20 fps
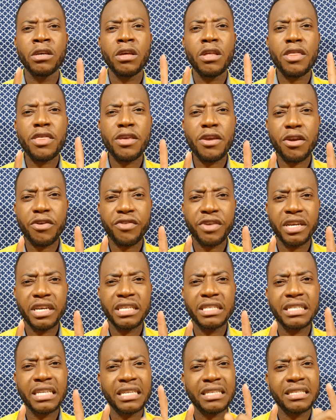Theory
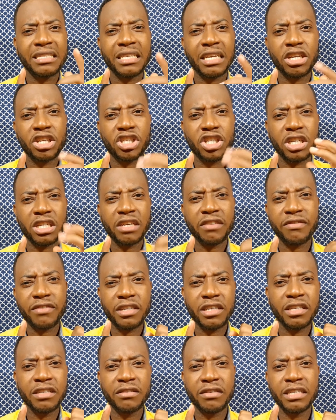is that section of
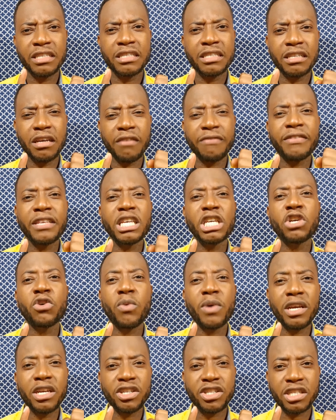the
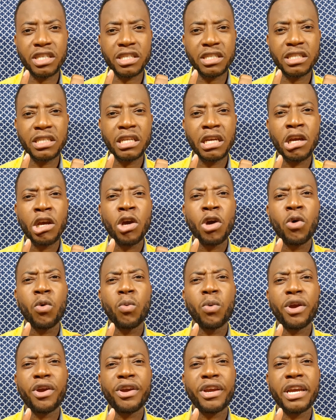equation
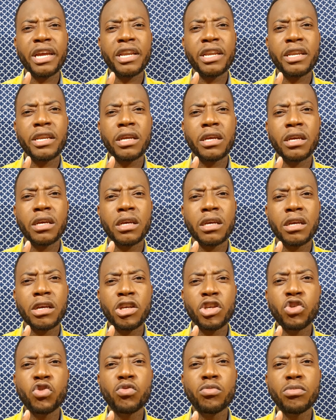wherein
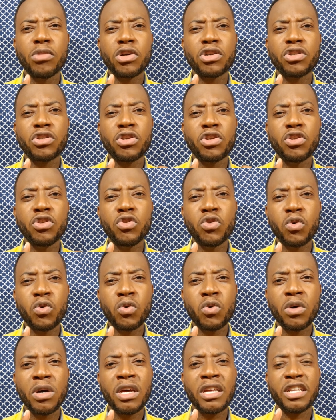you must
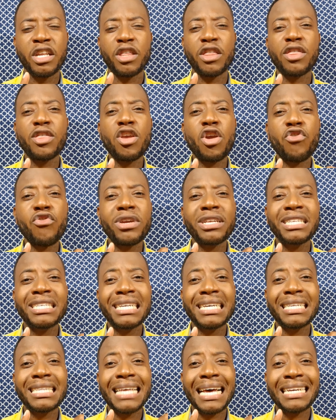know the
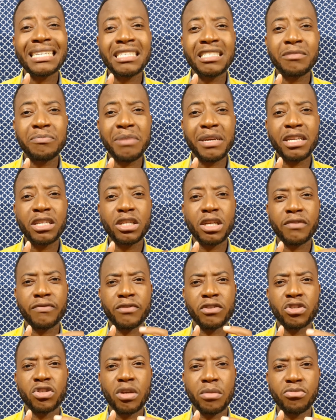theoretical aspect of
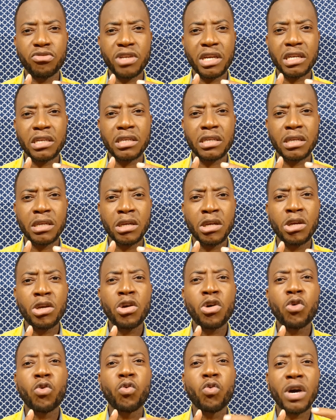the subject.
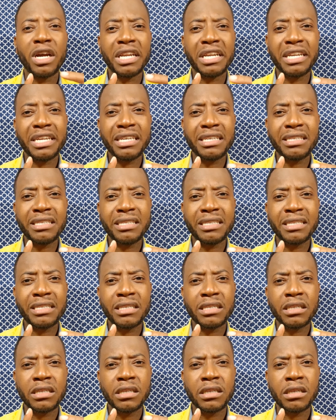What it is,
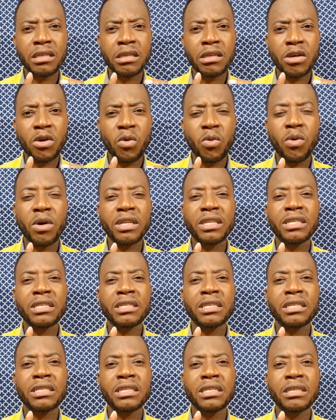what
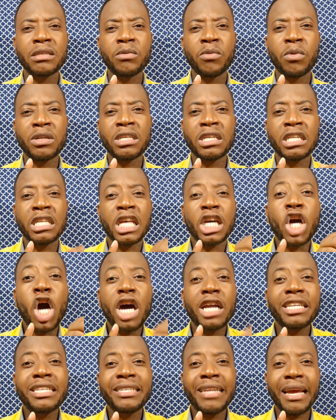the
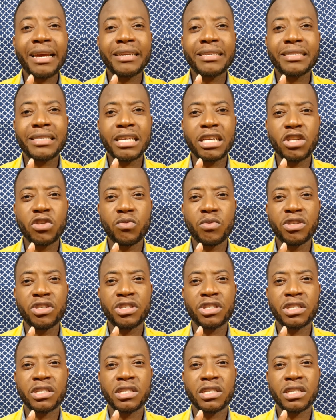context in
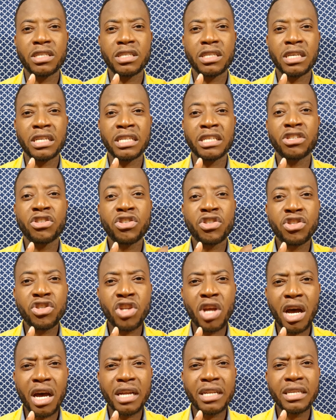which it is
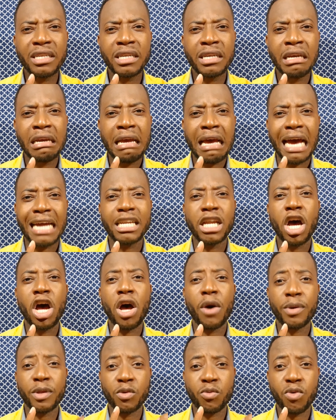taught, and
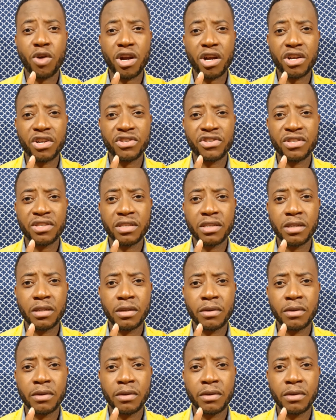how it works.